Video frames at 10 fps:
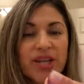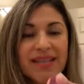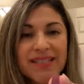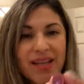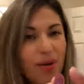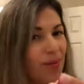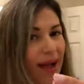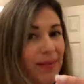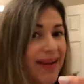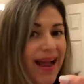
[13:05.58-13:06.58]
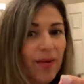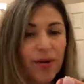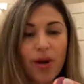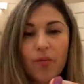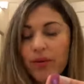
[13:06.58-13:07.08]
Just so, I mean, I
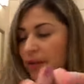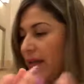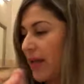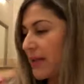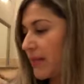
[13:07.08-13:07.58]
don't know, really,